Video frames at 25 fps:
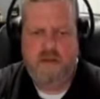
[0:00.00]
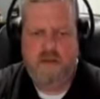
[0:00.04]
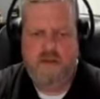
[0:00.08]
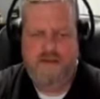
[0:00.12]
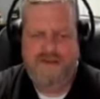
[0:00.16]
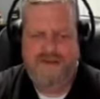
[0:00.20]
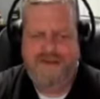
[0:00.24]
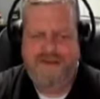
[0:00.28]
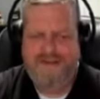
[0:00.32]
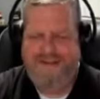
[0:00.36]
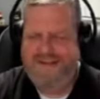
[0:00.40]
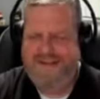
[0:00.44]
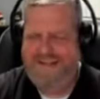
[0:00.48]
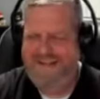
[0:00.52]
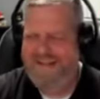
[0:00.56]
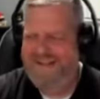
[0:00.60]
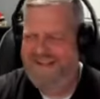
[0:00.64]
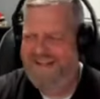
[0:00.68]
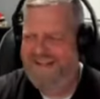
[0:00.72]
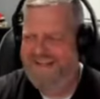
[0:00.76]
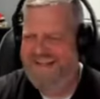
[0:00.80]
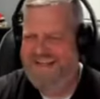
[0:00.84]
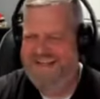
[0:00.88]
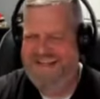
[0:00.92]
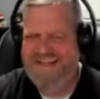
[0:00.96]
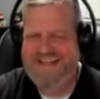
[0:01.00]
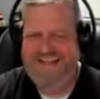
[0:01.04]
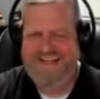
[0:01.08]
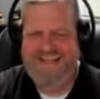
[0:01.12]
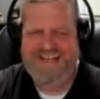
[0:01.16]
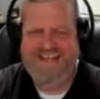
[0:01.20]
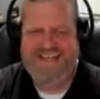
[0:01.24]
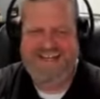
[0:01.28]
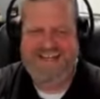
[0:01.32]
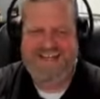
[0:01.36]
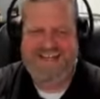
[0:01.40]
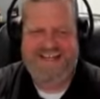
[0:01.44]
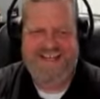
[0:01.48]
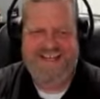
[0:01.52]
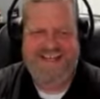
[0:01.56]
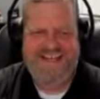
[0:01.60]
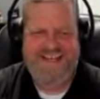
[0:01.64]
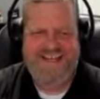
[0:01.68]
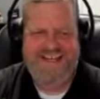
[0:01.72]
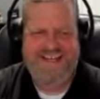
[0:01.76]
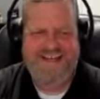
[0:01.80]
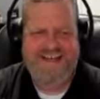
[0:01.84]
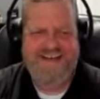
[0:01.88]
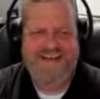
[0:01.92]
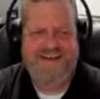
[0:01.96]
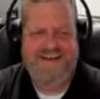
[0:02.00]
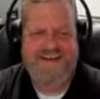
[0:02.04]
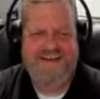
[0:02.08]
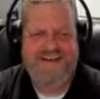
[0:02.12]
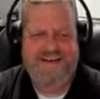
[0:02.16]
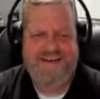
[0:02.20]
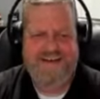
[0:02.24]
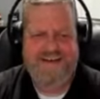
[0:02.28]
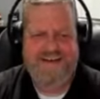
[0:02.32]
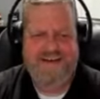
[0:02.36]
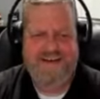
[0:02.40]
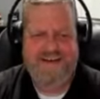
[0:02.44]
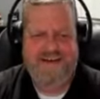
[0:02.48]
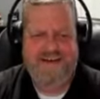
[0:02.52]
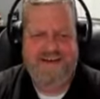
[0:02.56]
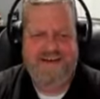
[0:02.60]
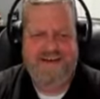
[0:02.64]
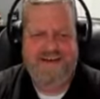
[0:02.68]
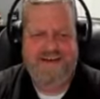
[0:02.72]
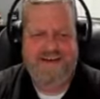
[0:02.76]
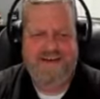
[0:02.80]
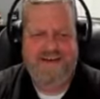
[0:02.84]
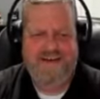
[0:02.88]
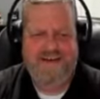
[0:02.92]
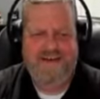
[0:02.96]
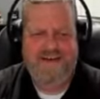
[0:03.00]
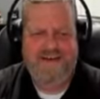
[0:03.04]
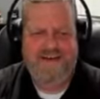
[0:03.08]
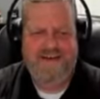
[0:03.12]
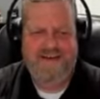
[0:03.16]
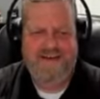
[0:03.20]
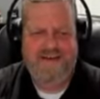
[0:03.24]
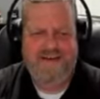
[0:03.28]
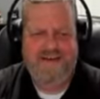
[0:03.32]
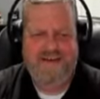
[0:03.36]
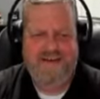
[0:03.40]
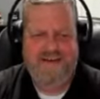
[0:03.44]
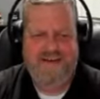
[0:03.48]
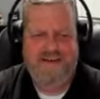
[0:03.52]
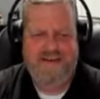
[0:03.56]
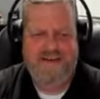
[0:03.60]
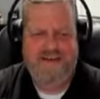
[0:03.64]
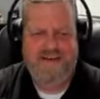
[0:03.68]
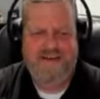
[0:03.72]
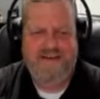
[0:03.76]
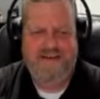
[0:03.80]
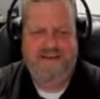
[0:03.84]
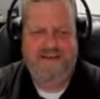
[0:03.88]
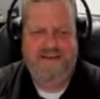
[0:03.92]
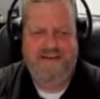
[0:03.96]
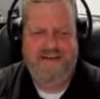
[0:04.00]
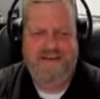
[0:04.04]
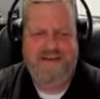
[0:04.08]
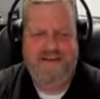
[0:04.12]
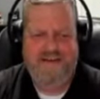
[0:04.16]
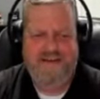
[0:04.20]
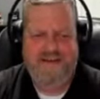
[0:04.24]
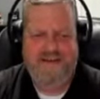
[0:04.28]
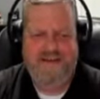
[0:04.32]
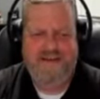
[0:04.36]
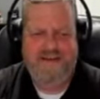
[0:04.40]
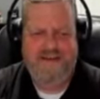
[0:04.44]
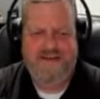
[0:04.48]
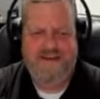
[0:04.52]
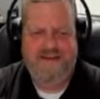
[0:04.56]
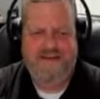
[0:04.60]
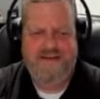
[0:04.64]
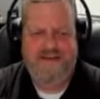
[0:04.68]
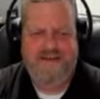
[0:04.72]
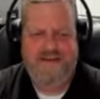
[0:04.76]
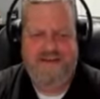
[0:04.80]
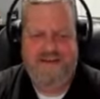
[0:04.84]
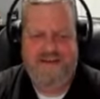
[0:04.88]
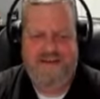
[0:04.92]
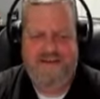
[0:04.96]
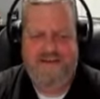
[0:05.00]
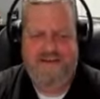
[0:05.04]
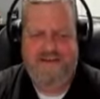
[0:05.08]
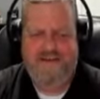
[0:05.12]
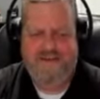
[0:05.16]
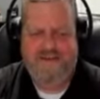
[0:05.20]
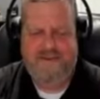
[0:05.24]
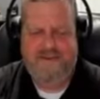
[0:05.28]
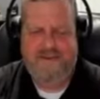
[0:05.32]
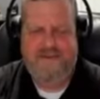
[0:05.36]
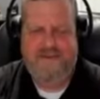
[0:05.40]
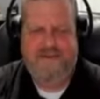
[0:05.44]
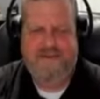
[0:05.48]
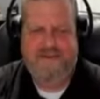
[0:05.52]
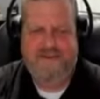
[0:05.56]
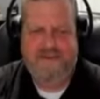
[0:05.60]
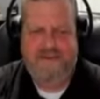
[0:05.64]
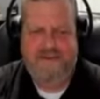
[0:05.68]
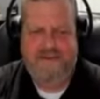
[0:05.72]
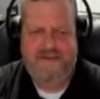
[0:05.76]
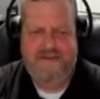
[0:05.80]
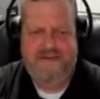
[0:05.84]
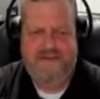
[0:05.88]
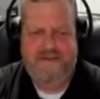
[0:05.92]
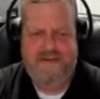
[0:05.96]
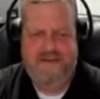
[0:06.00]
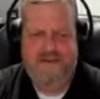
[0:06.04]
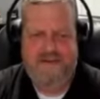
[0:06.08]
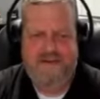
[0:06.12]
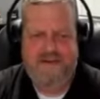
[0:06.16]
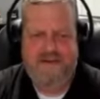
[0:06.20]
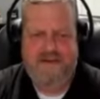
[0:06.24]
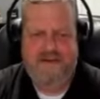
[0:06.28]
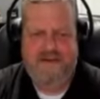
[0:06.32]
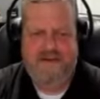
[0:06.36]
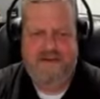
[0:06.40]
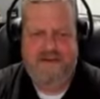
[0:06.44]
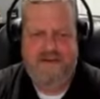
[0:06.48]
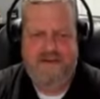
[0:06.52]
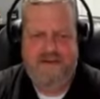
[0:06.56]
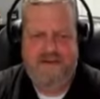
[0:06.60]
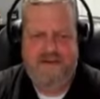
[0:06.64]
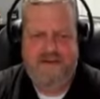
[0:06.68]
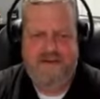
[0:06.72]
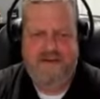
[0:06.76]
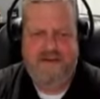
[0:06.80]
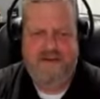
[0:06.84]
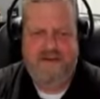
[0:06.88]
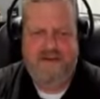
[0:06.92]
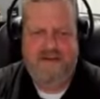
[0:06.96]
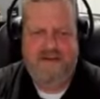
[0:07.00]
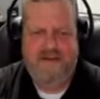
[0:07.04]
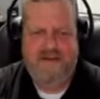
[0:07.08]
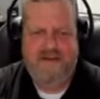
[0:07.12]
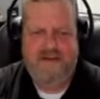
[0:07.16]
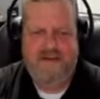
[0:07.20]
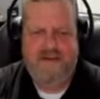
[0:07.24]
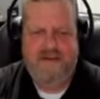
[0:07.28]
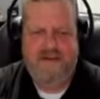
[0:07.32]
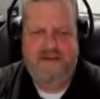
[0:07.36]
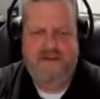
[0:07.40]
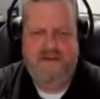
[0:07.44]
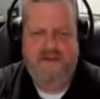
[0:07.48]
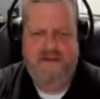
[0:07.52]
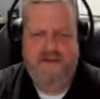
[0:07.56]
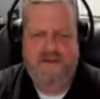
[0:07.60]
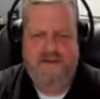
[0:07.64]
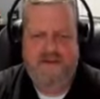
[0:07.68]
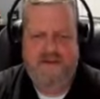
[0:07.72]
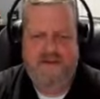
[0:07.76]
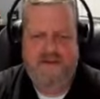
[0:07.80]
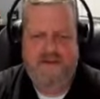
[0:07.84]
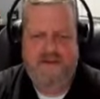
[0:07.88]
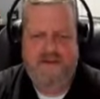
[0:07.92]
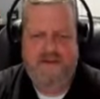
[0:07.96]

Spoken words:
(not speaking)